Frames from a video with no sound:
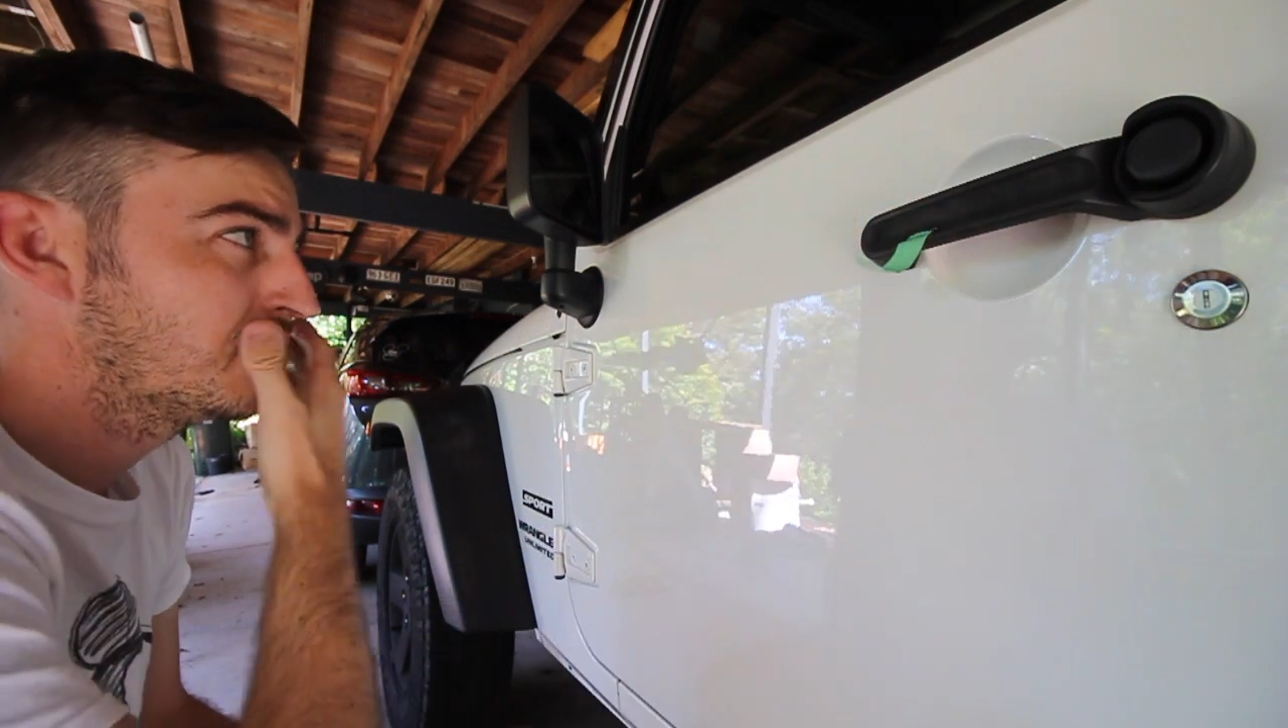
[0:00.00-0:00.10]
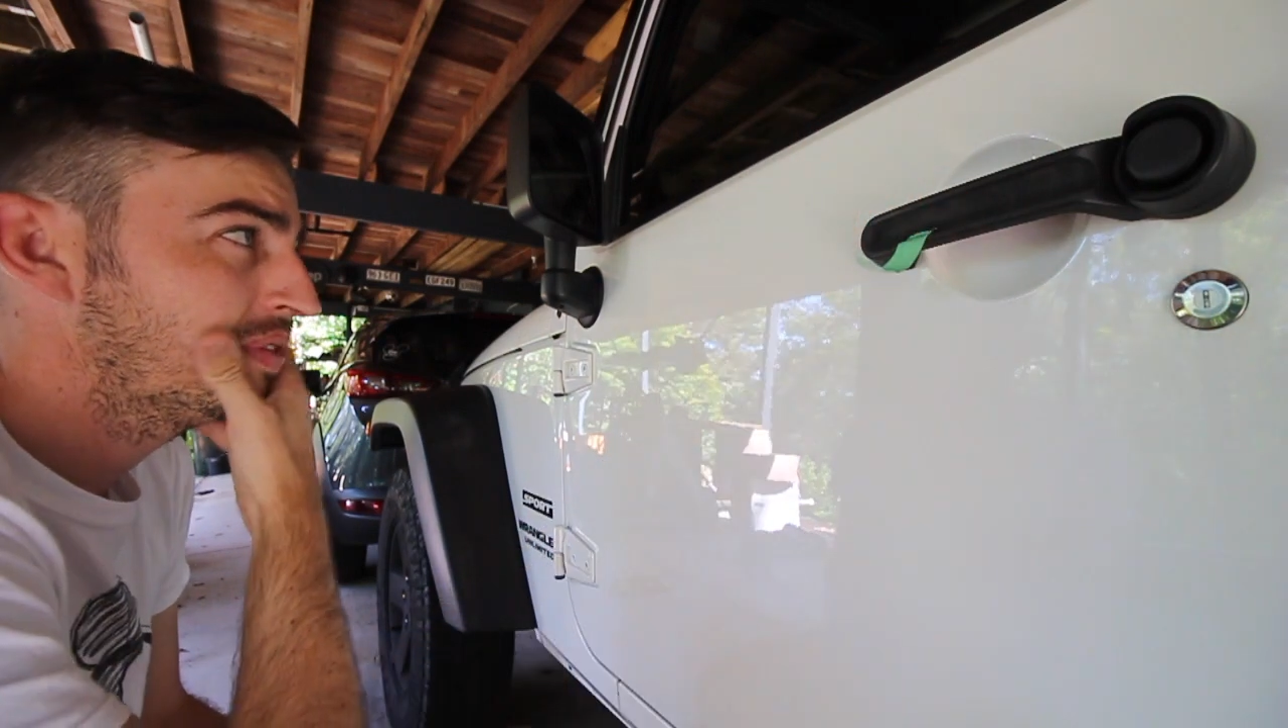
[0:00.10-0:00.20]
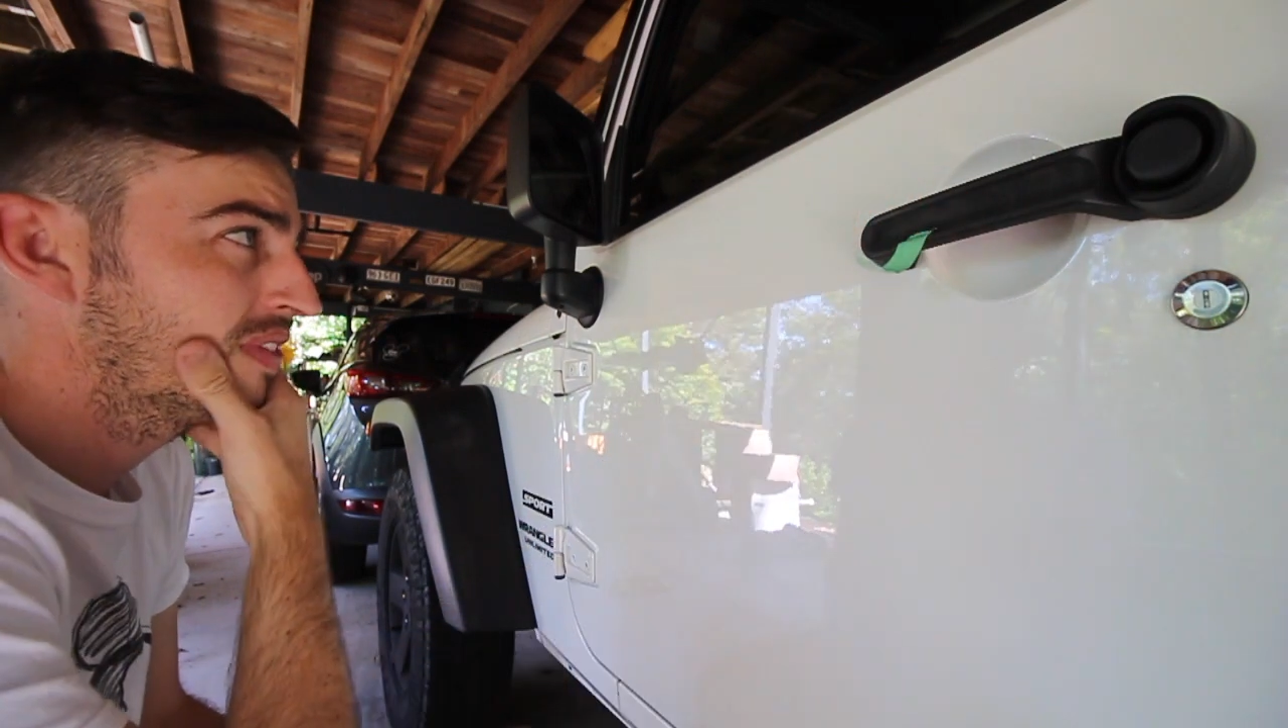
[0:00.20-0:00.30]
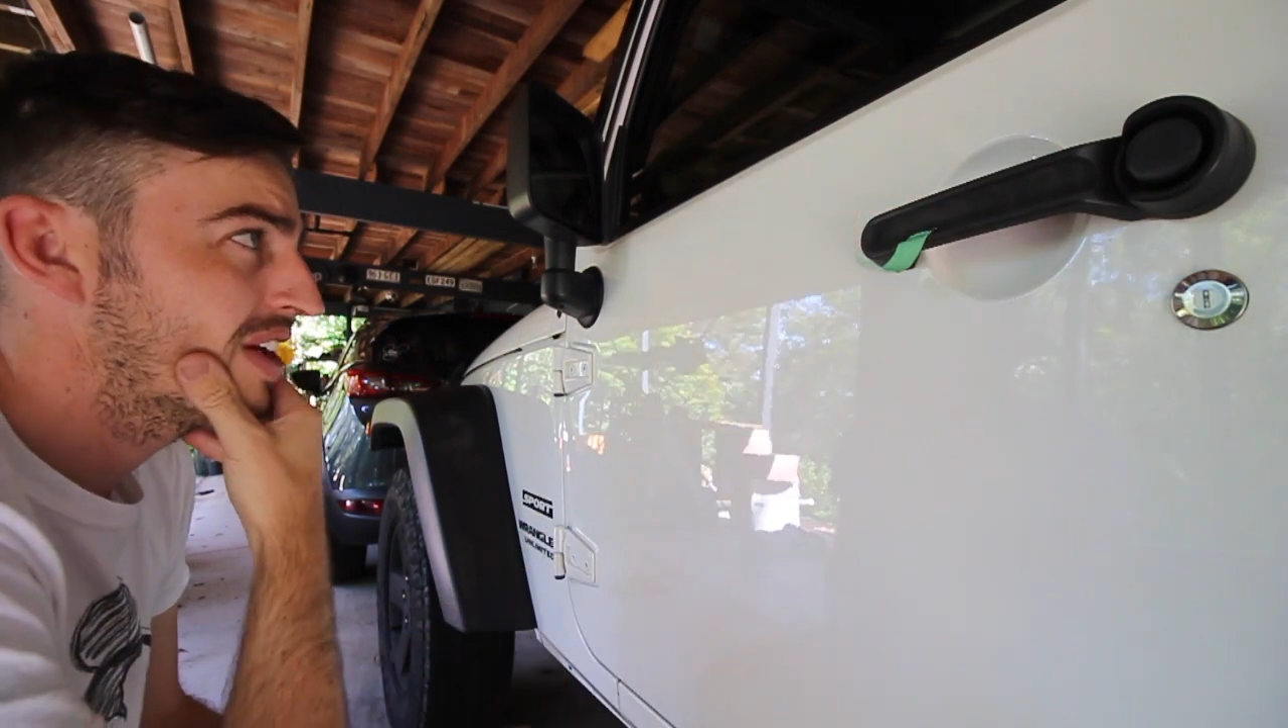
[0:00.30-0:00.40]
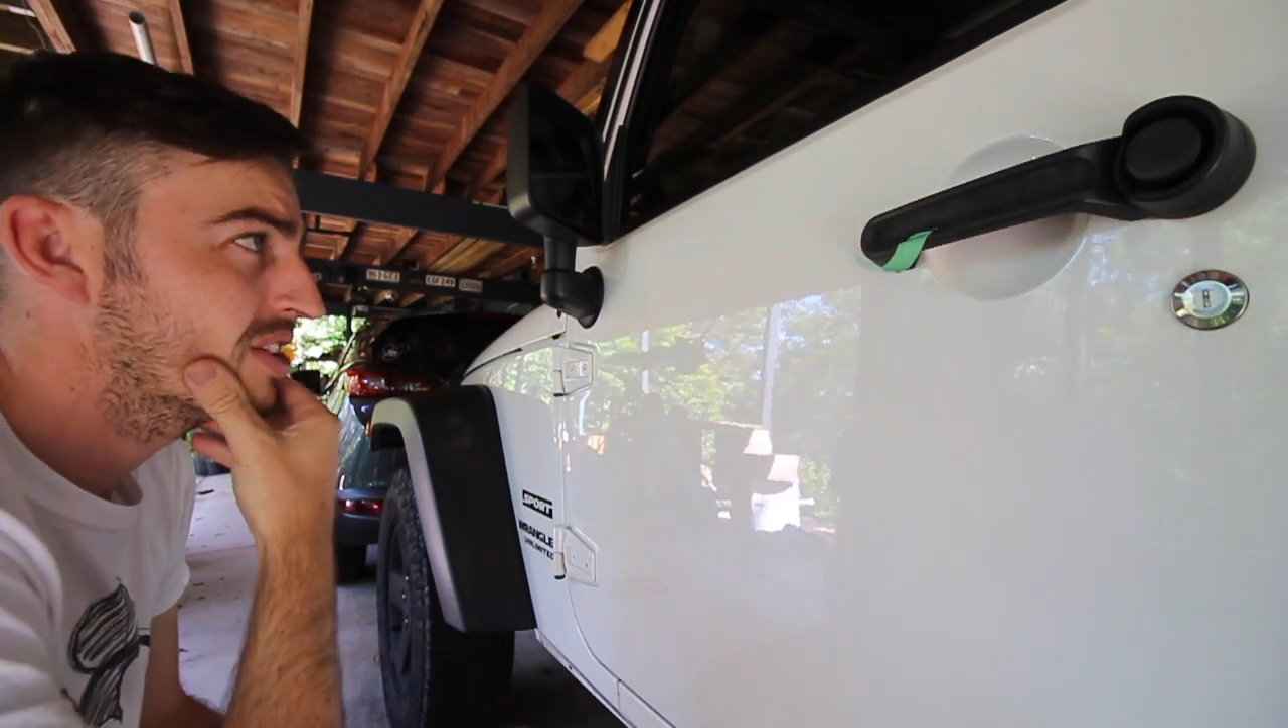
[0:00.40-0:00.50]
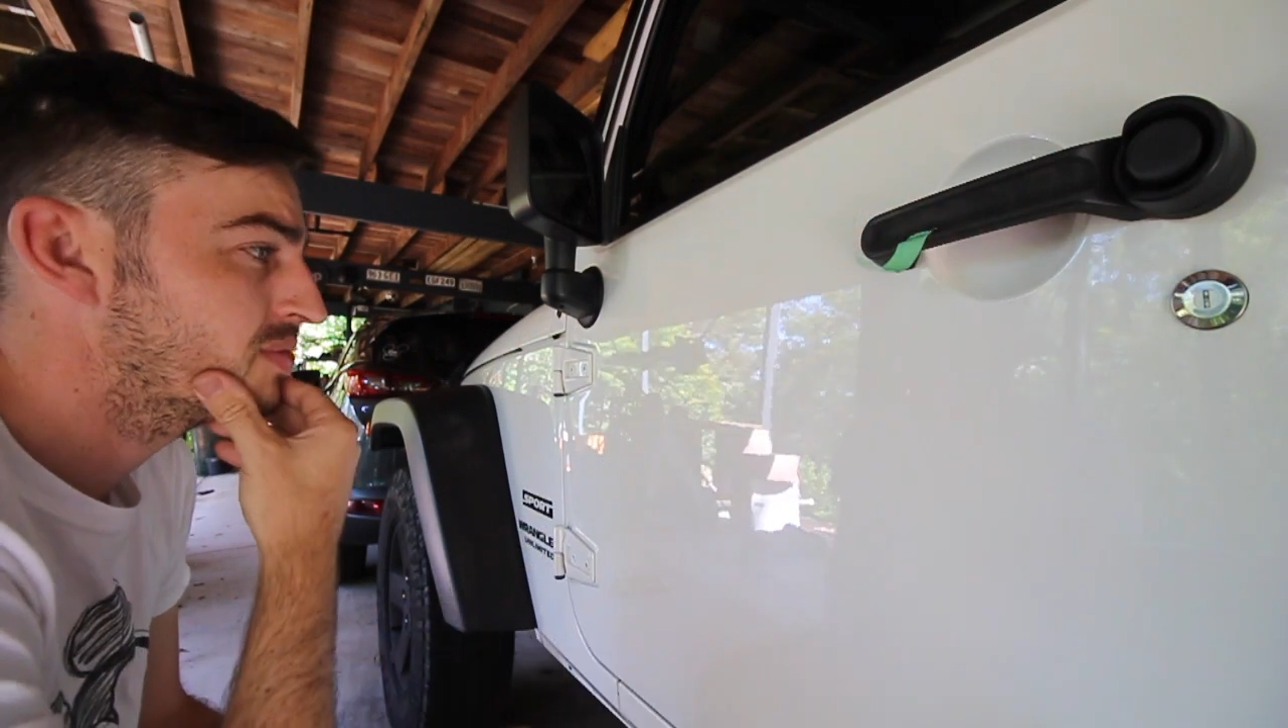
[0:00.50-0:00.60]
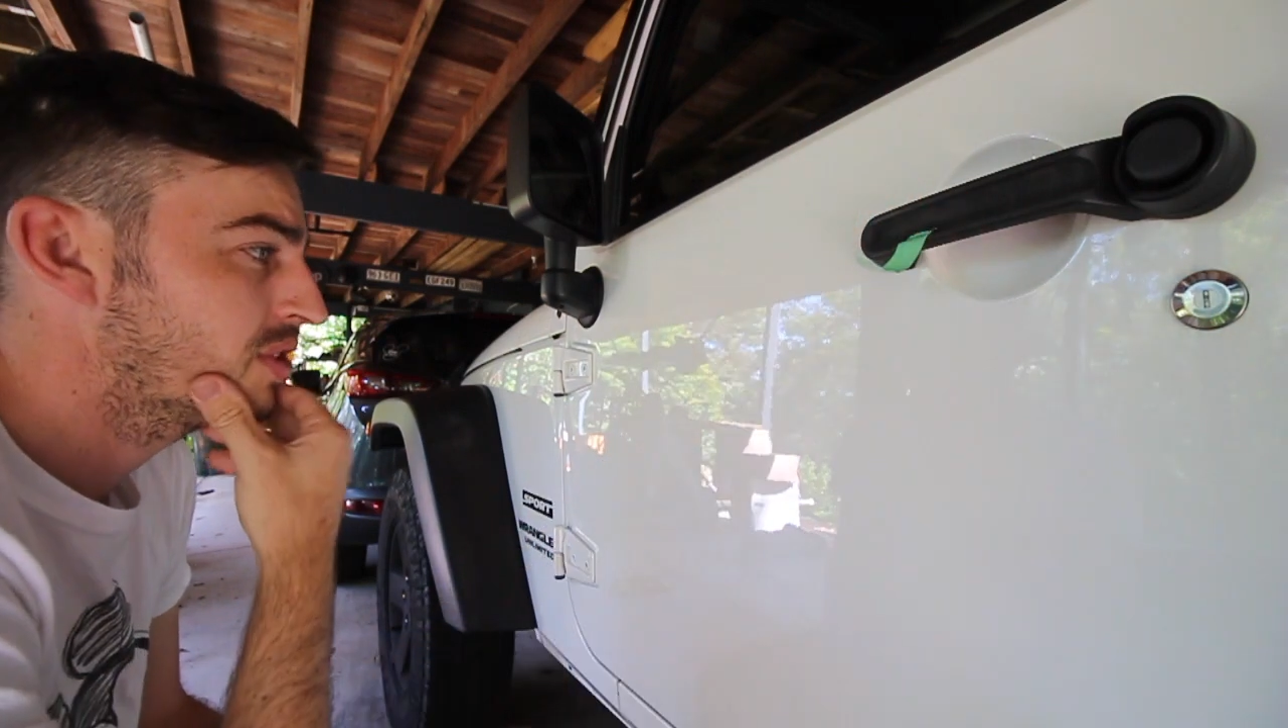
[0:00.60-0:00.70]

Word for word: to do anything else,